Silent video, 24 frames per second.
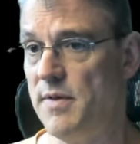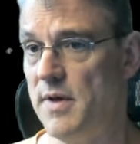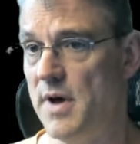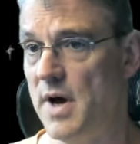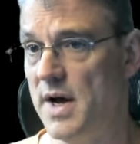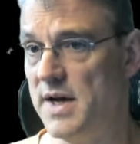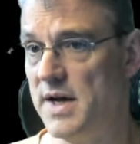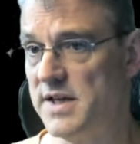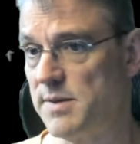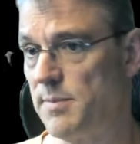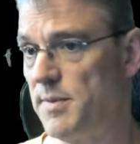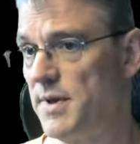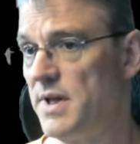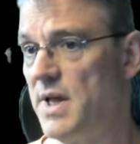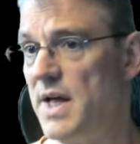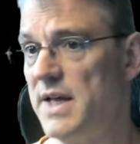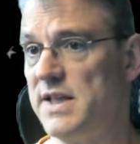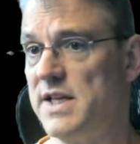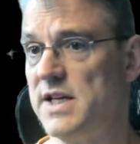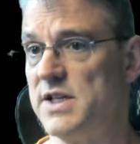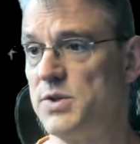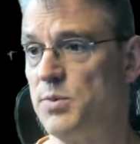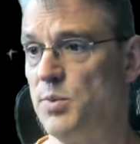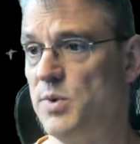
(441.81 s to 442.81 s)
Uh, something
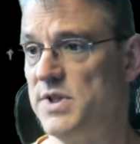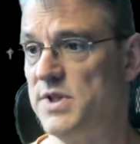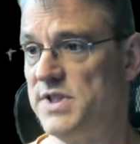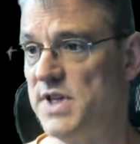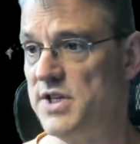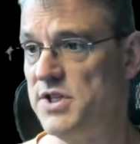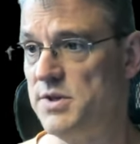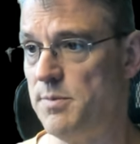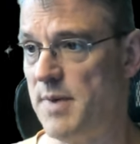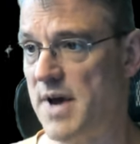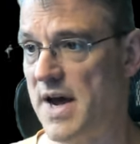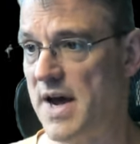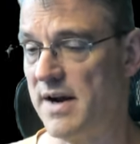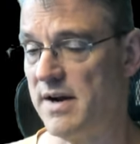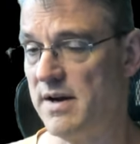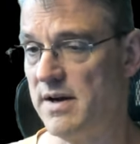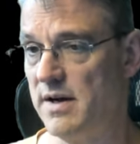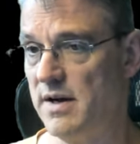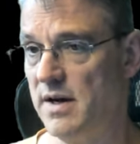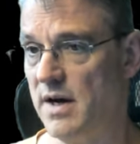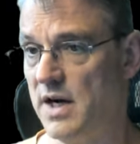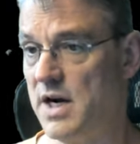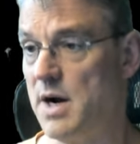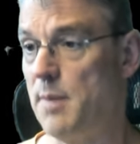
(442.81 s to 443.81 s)
like this would set you back
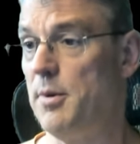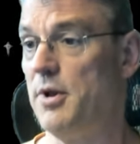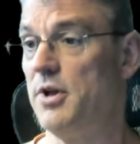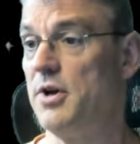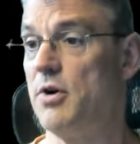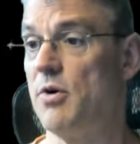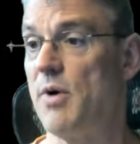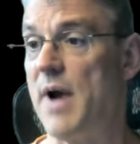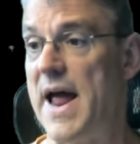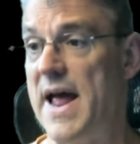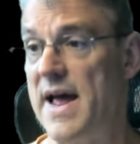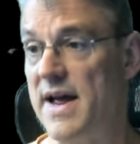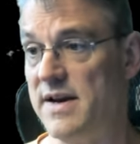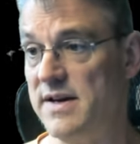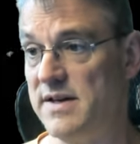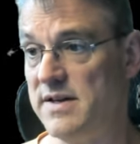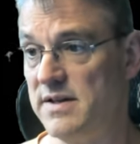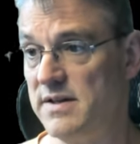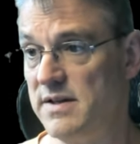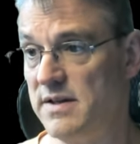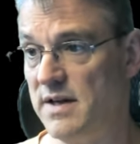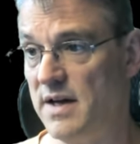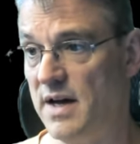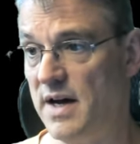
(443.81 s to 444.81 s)
a couple grand,
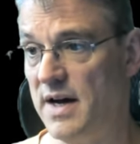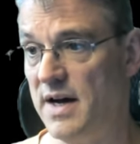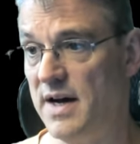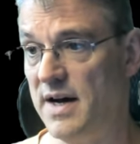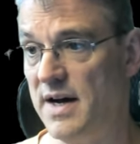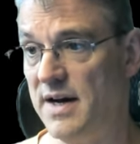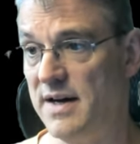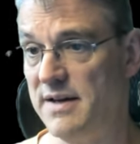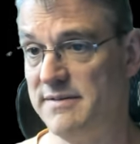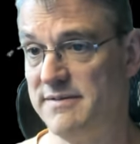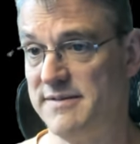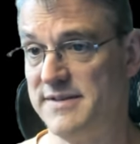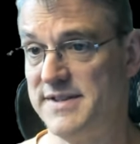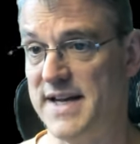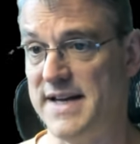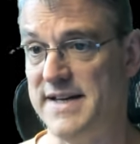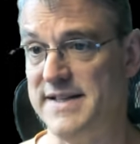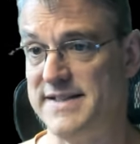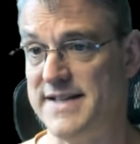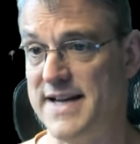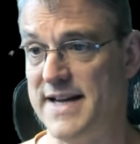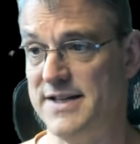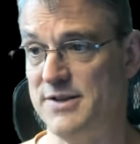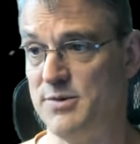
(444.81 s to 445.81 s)
uh, say
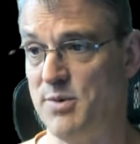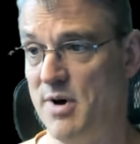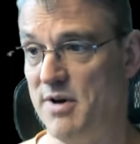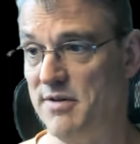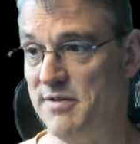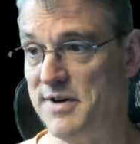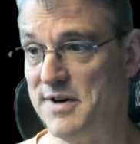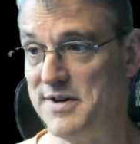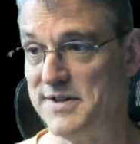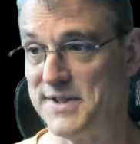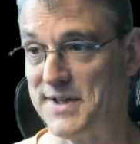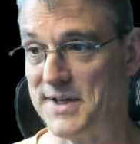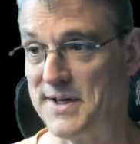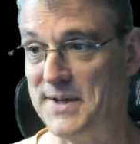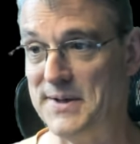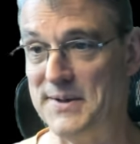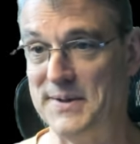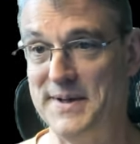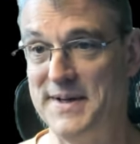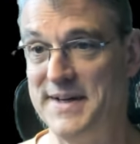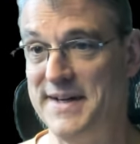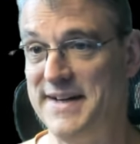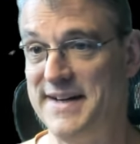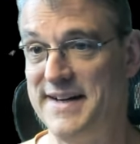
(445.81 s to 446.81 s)
10, 12 years
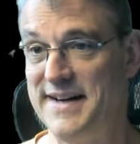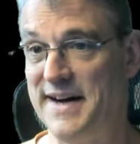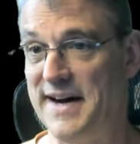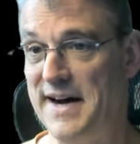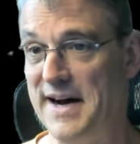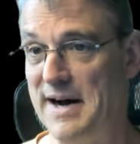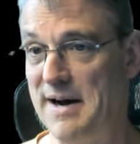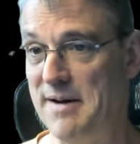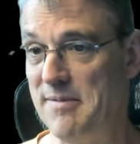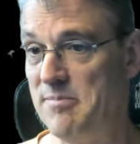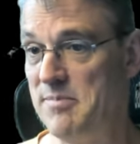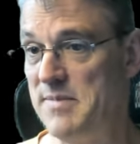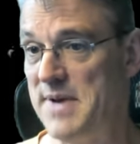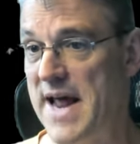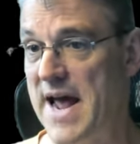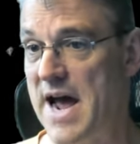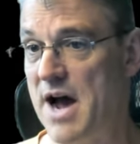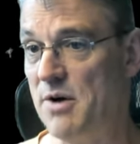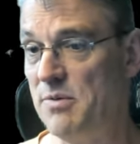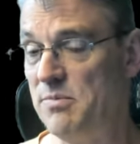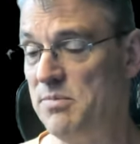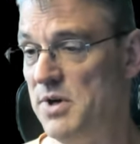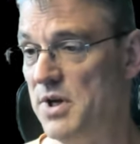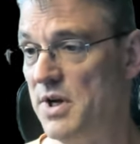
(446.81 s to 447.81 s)
ago. Um,
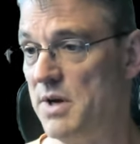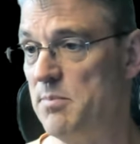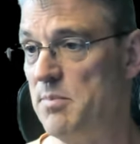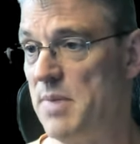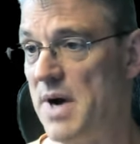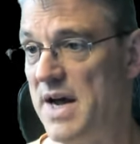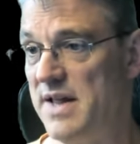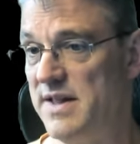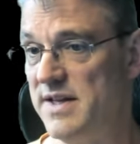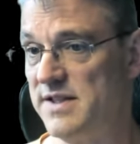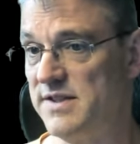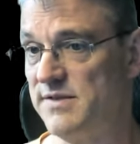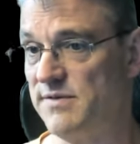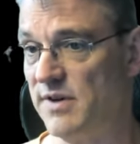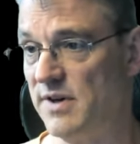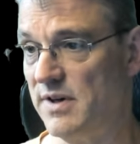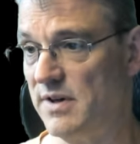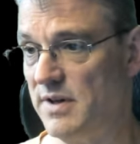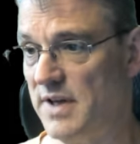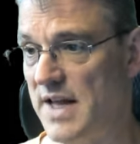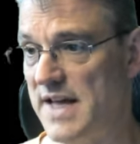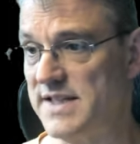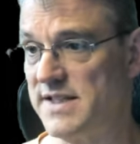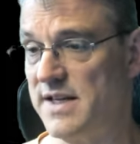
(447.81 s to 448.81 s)
now you can buy this
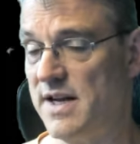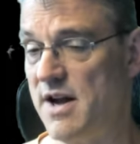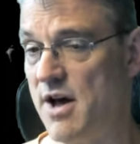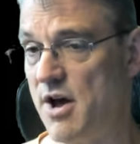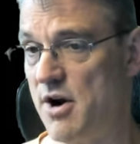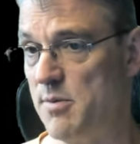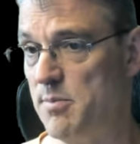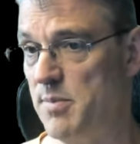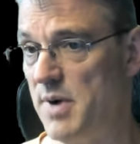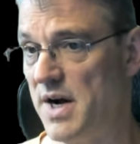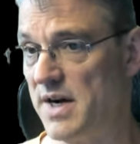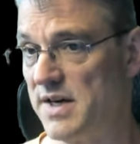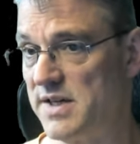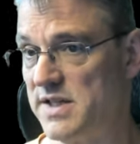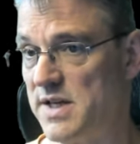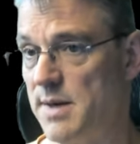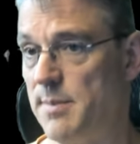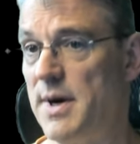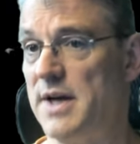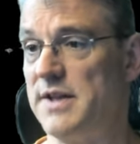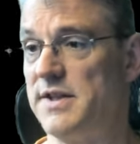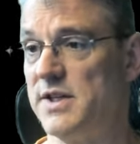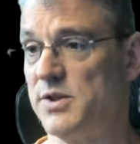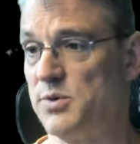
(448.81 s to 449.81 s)
for less than 100 bucks. I
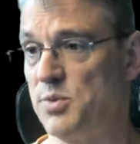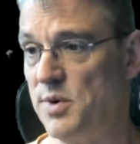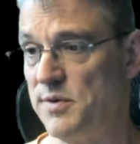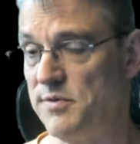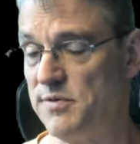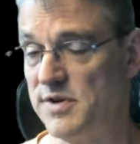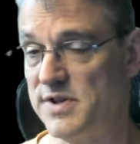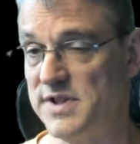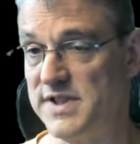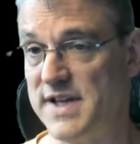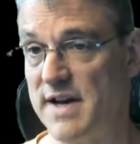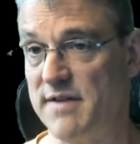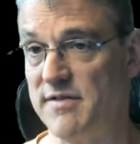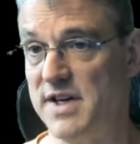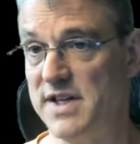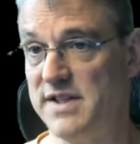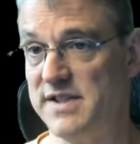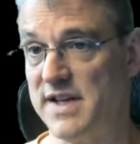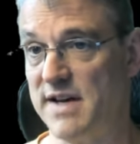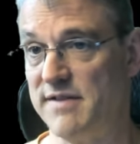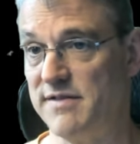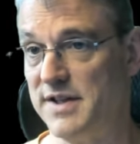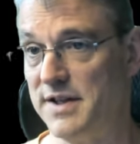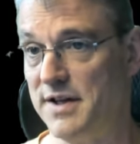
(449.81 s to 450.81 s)
bought this one for
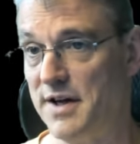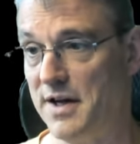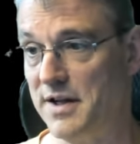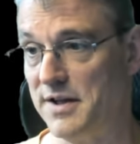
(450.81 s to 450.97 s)
$77.